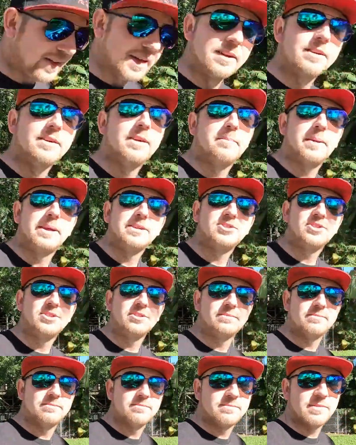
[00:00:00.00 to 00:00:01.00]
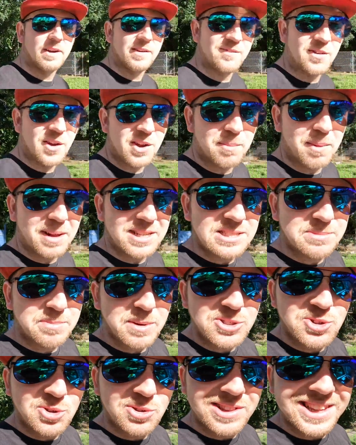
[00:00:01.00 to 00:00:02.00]
thing I need to mention, I've wrote on my
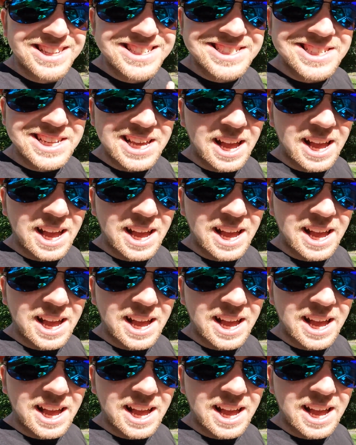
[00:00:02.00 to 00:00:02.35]
special list